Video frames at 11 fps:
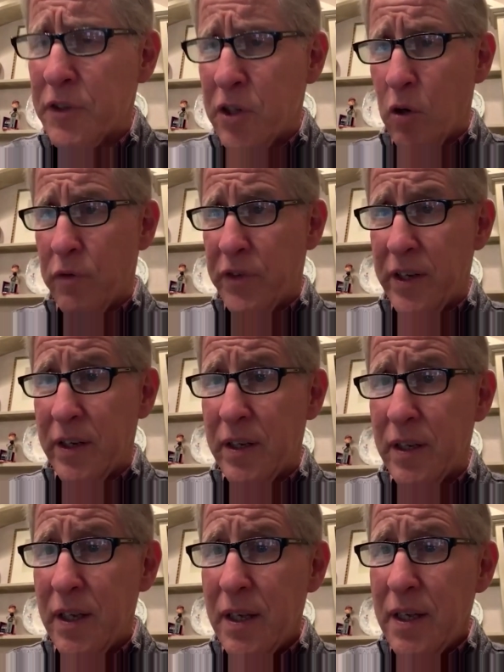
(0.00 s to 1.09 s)
of COVID,
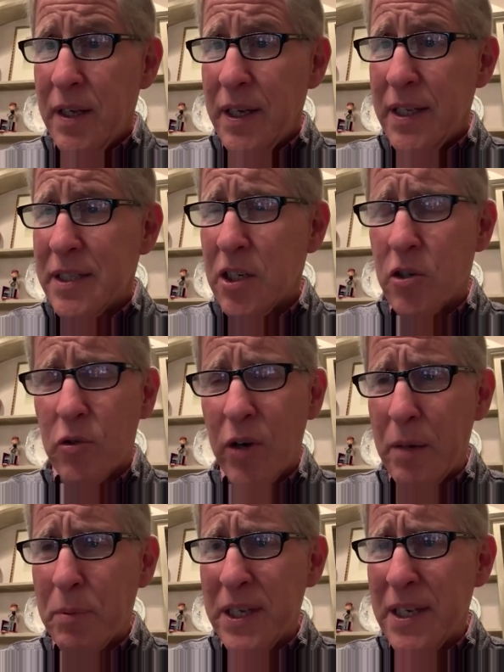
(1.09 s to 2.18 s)
it's
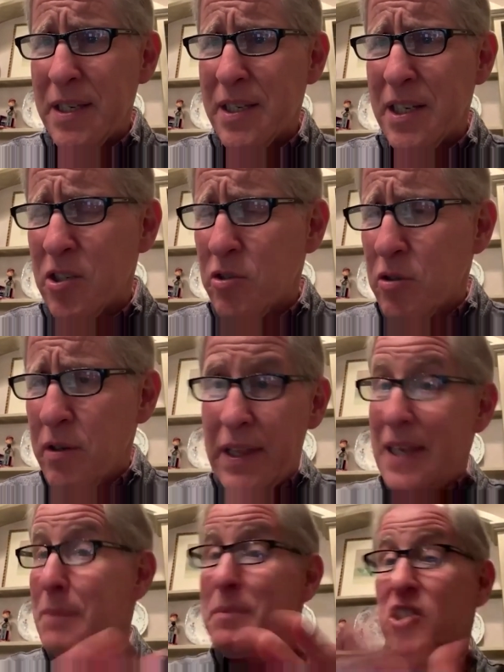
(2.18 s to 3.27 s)
incredibly easy to sort of, in
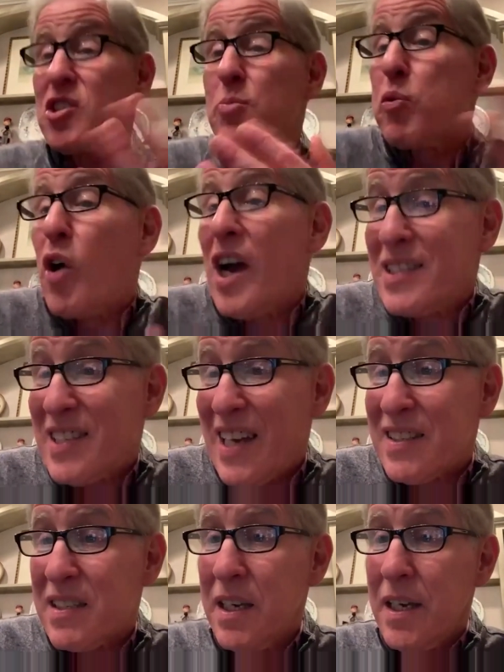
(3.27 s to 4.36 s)
the admissions
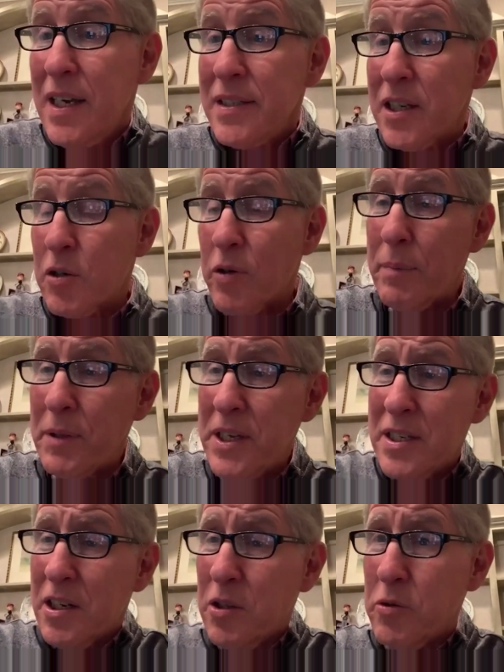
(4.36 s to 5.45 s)
process, it's incredibly
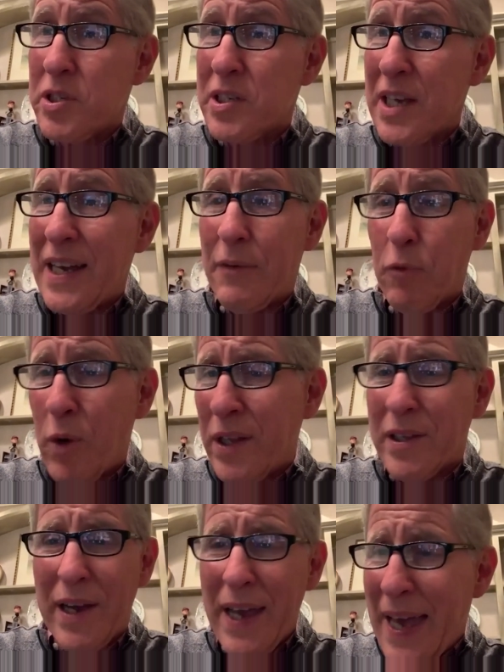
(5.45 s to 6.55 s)
easy to lose sight of what
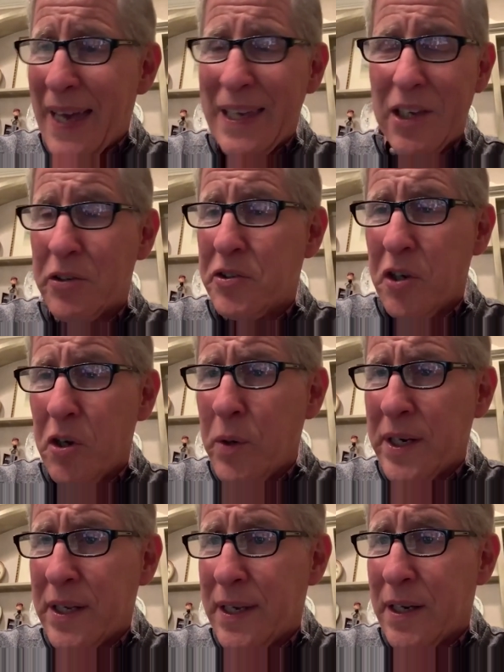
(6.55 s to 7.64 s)
the heck you're
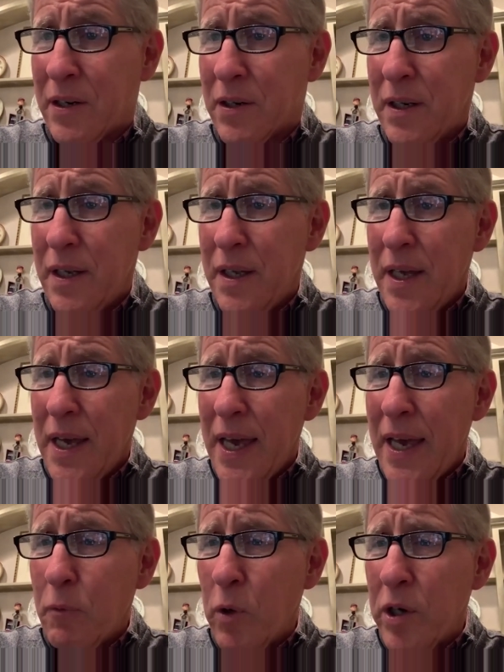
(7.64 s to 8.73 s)
doing here.
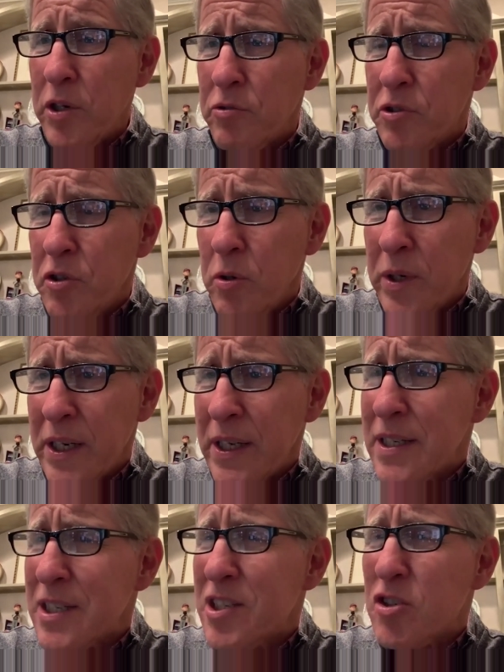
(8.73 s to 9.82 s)
And what you're doing
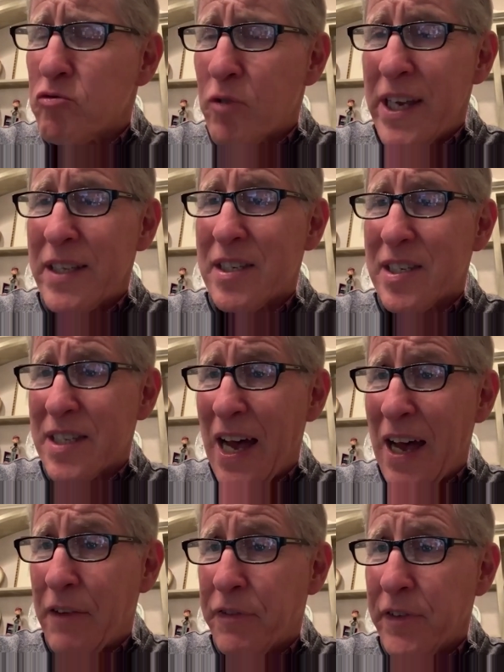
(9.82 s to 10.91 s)
is great
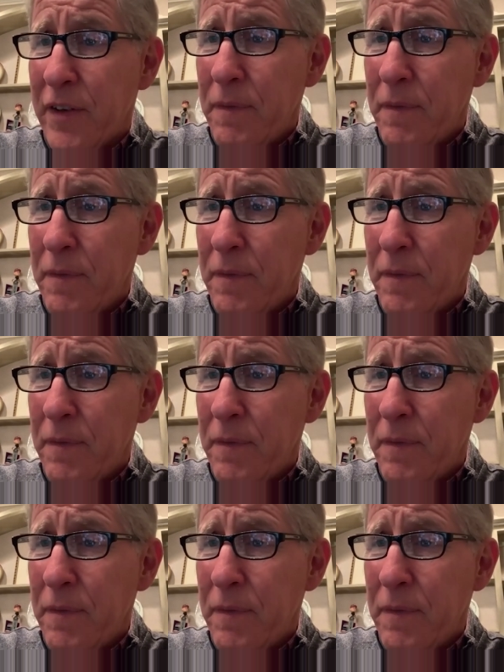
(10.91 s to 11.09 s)
stuff.